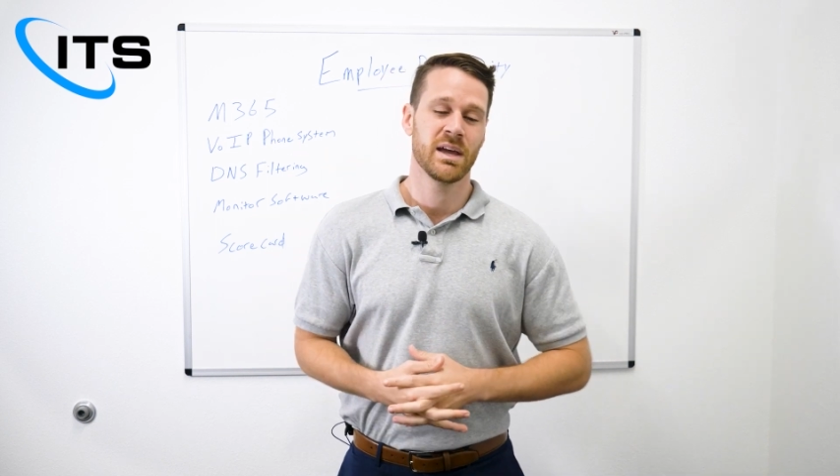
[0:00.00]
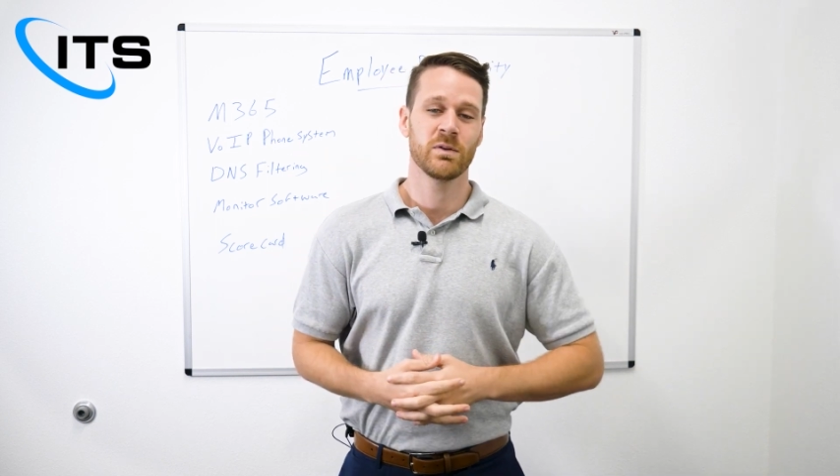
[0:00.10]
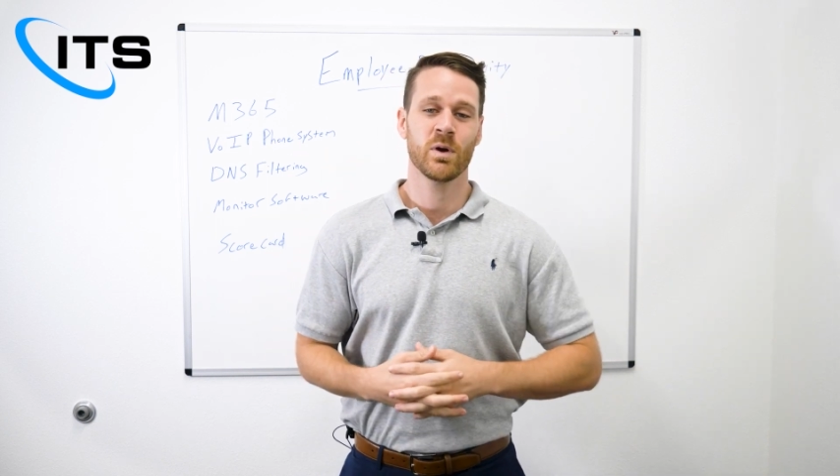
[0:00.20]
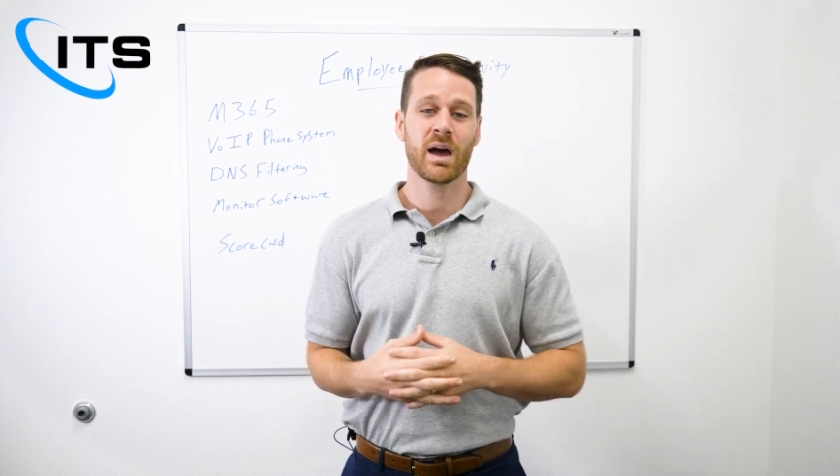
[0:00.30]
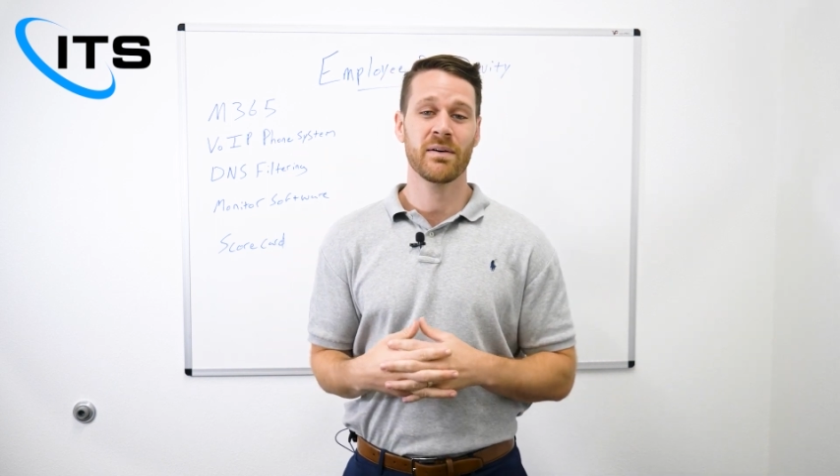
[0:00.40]

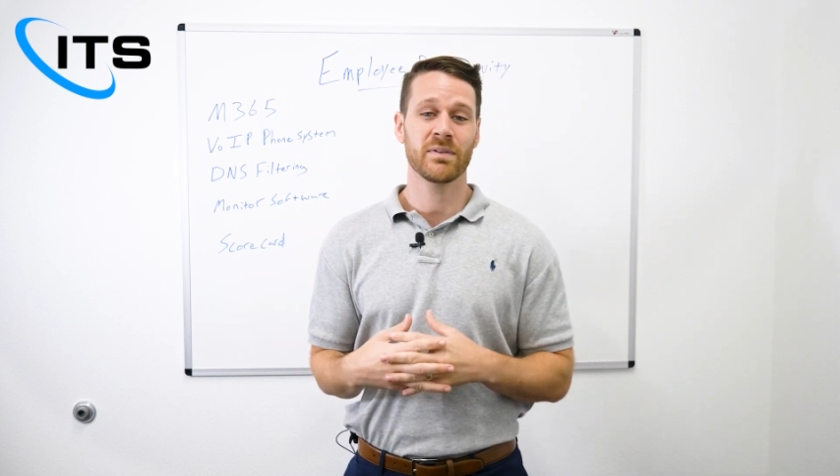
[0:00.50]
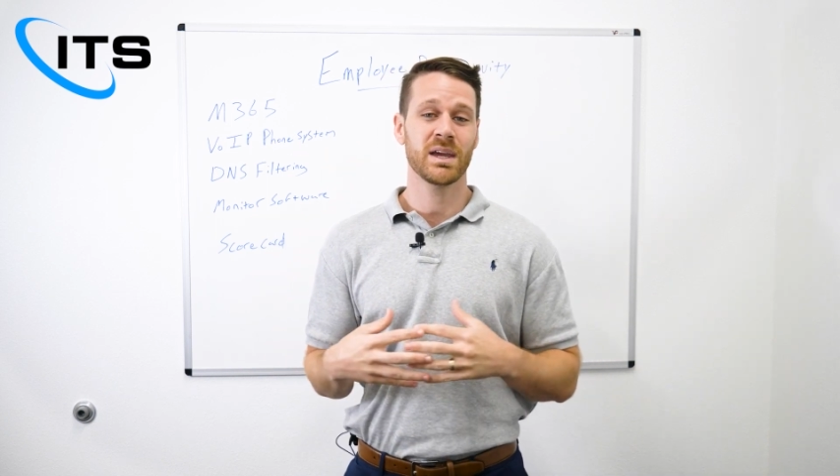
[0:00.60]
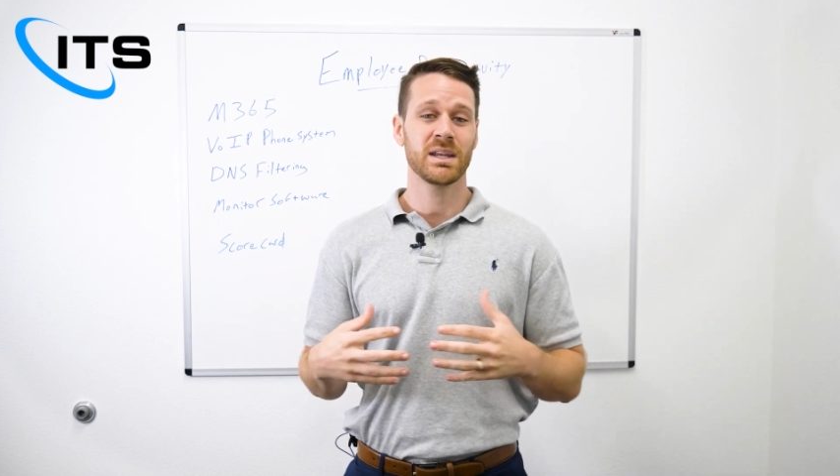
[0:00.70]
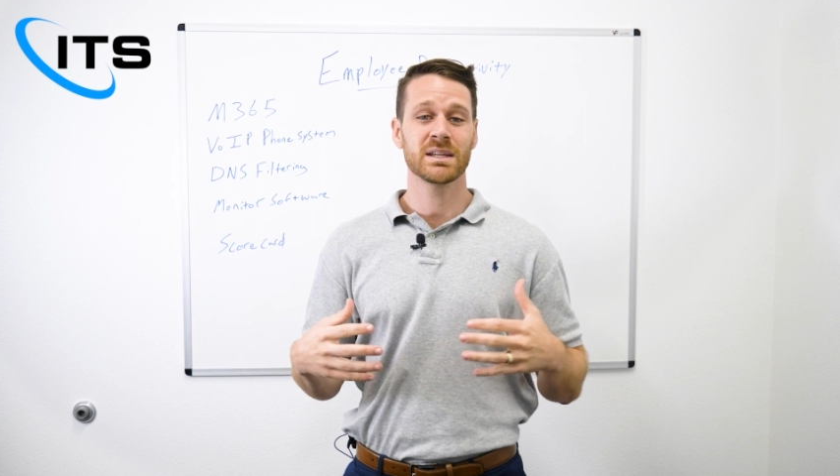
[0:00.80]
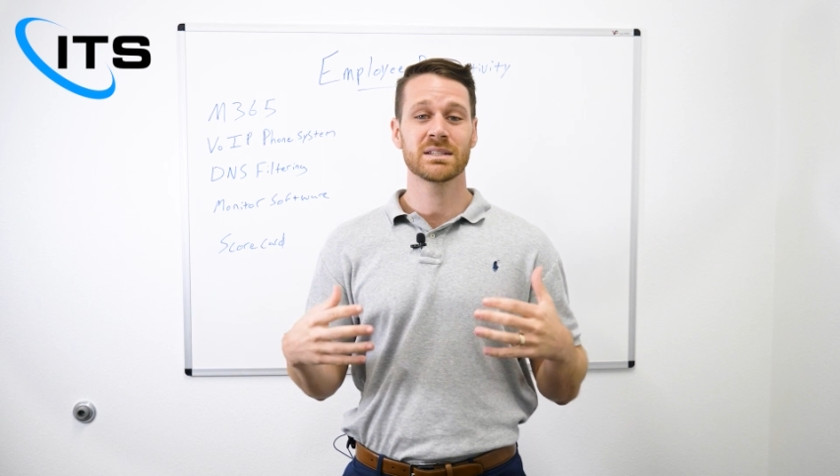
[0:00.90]
If you have
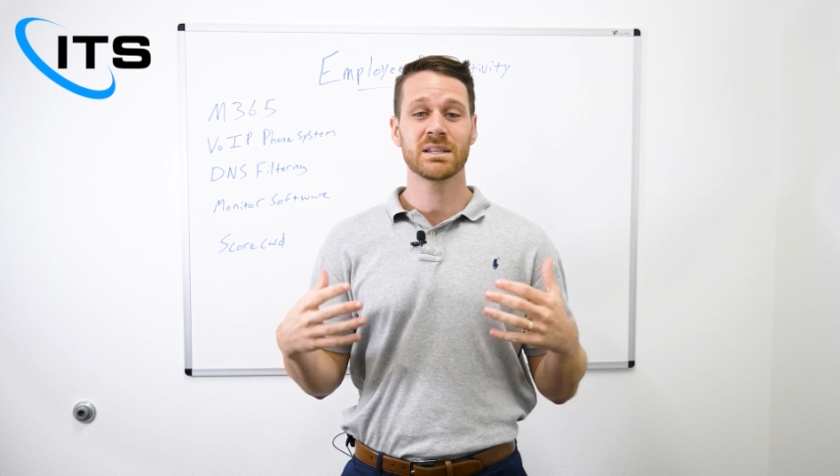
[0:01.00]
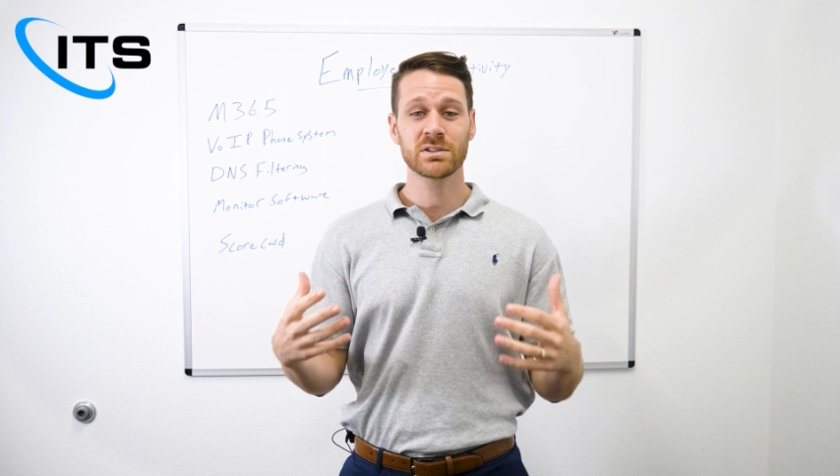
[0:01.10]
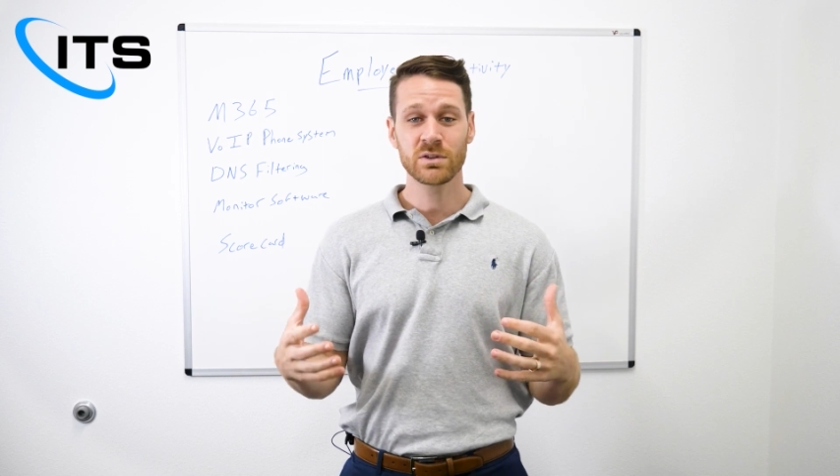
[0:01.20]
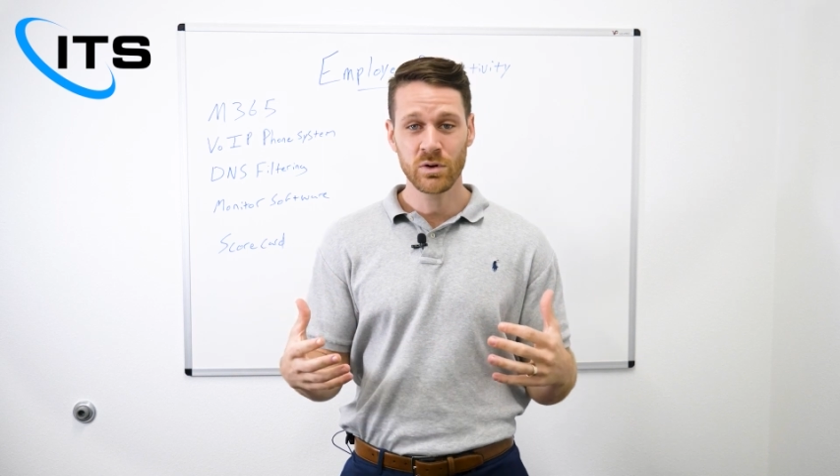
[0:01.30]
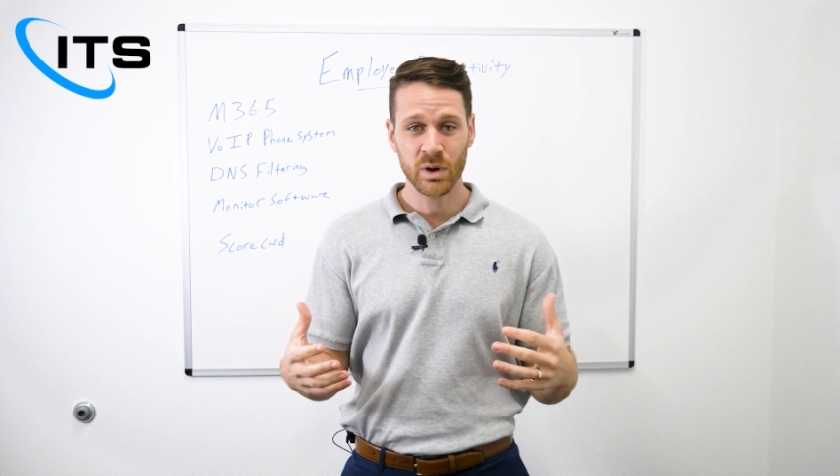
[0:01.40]
any
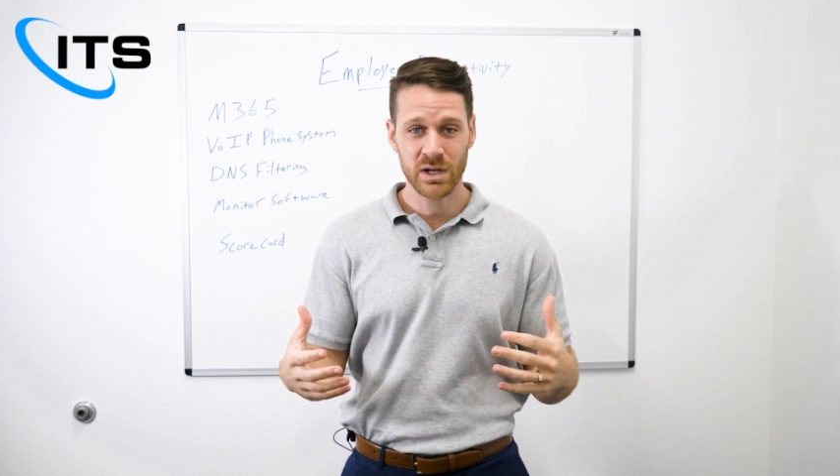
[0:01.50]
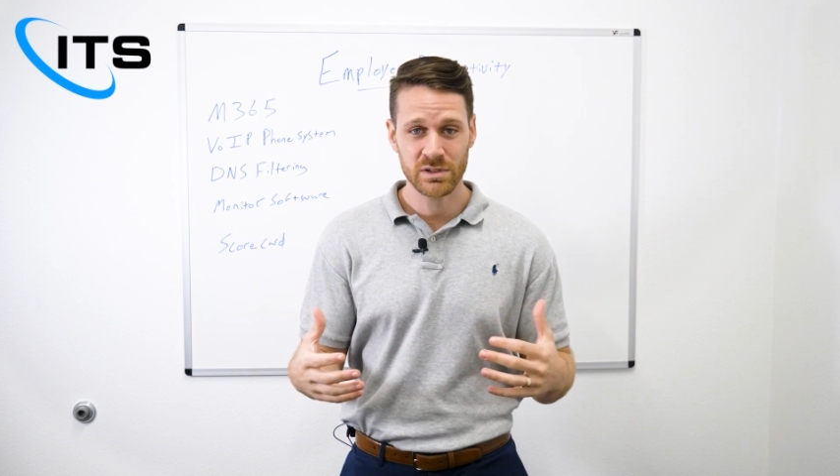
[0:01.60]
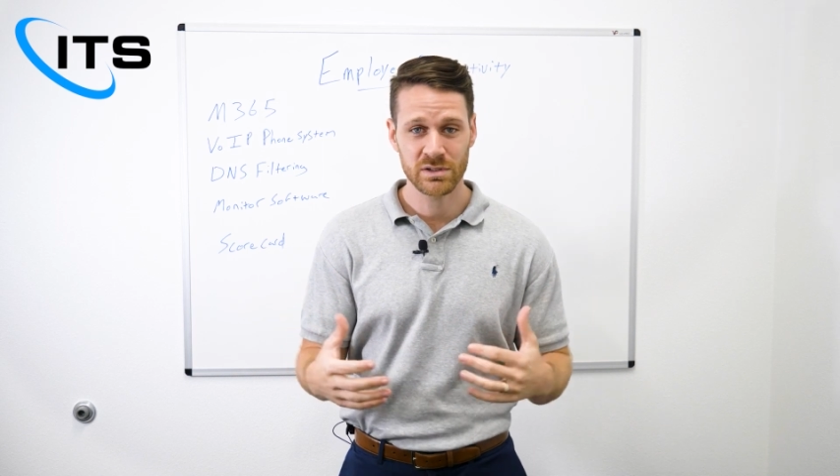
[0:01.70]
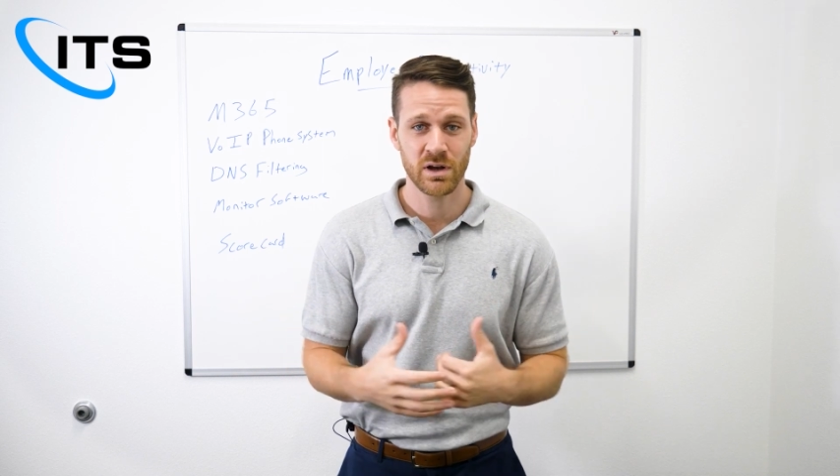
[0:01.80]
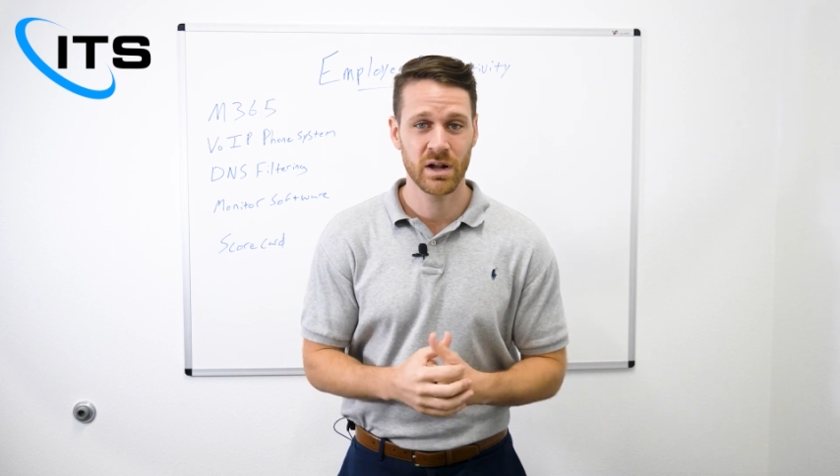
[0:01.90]
additional
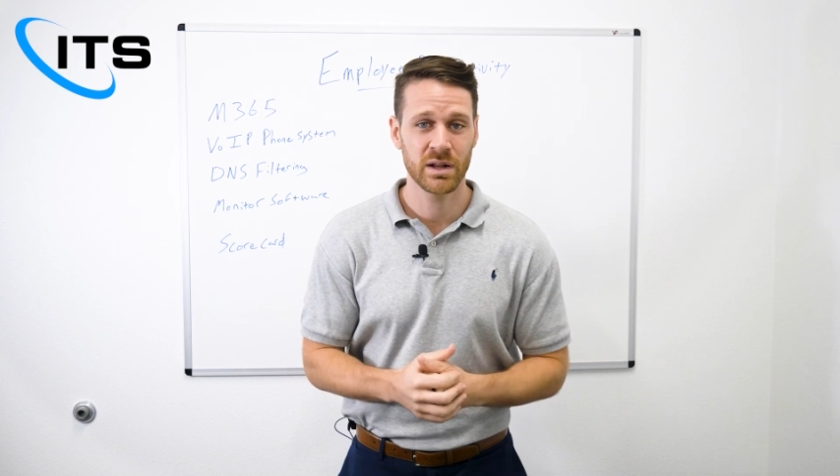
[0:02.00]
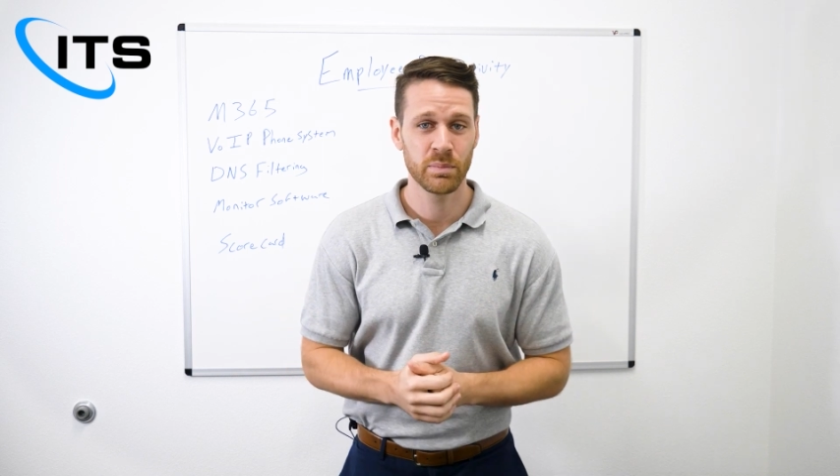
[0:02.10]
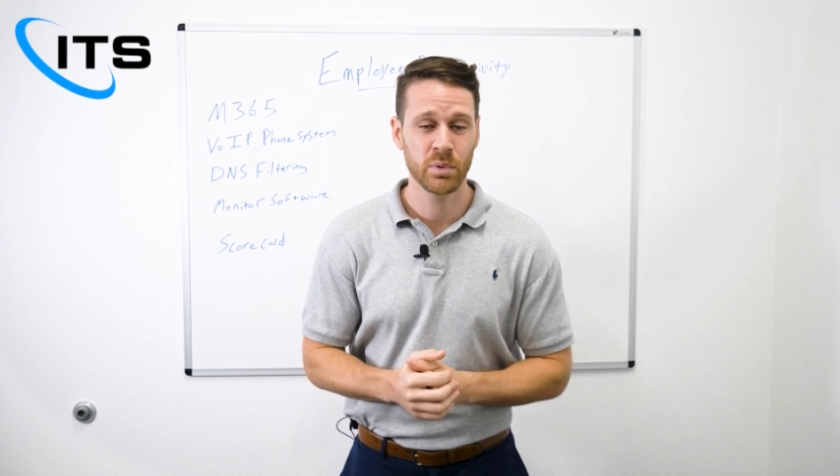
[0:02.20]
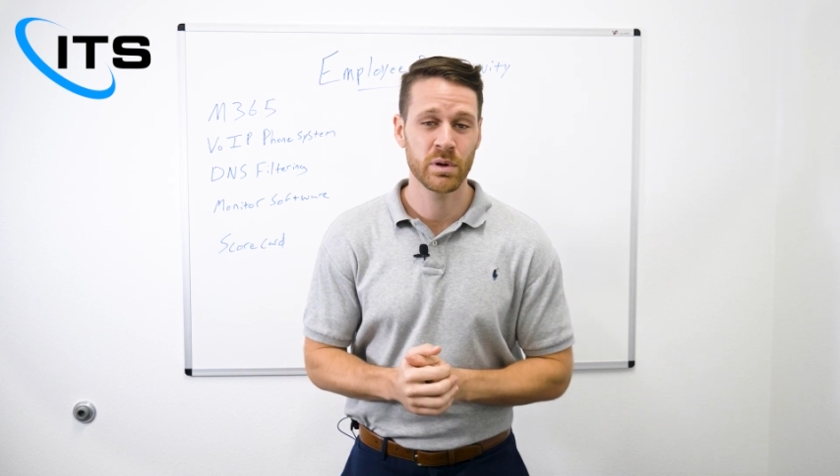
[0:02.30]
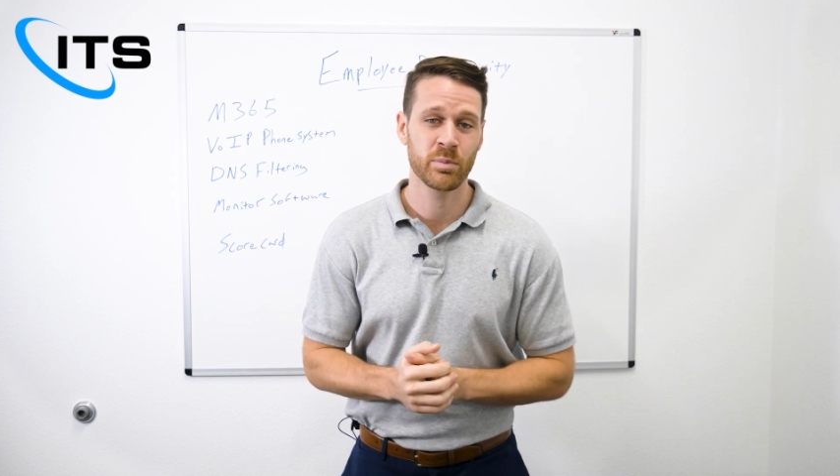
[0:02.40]
questions on
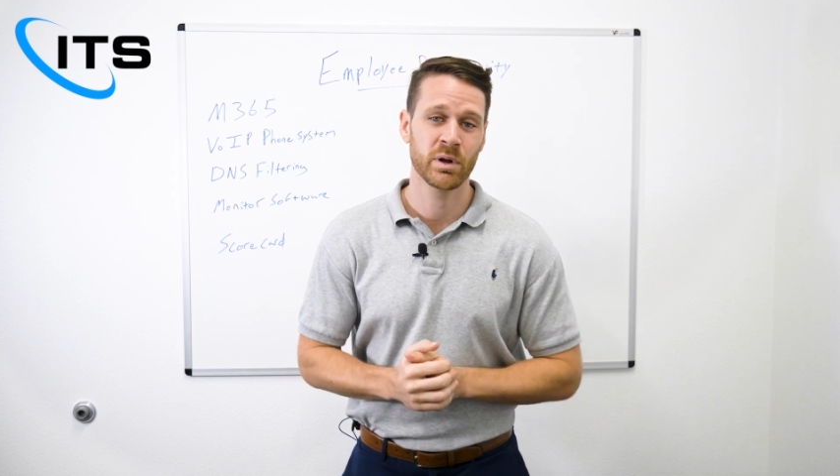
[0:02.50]
employee